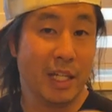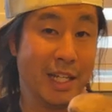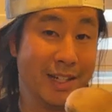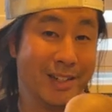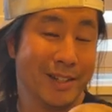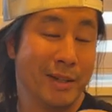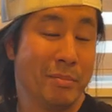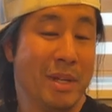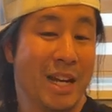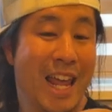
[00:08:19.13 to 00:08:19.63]

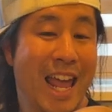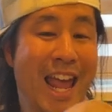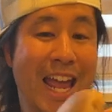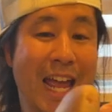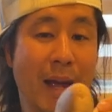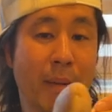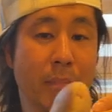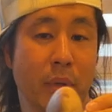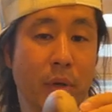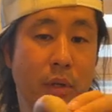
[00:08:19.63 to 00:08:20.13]
eating them in
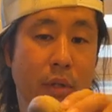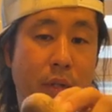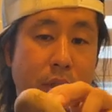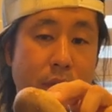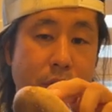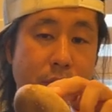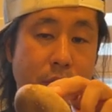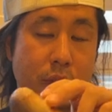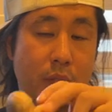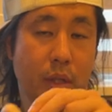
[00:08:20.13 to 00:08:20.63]

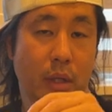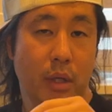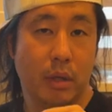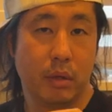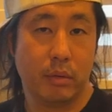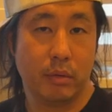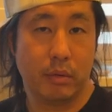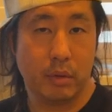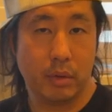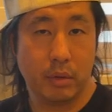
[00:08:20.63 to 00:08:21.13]
hamburgers and stuff.
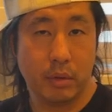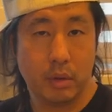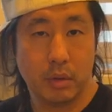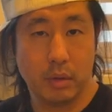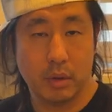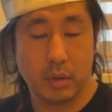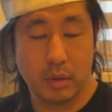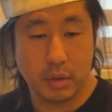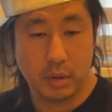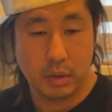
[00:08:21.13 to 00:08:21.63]
Yeah,
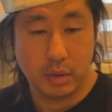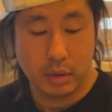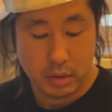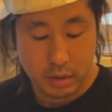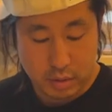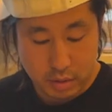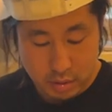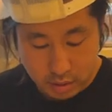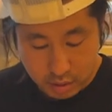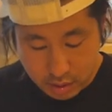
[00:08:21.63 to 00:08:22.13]
I used to
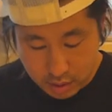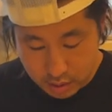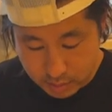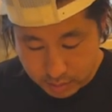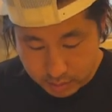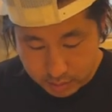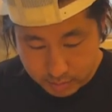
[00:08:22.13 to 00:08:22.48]
do that. Yeah.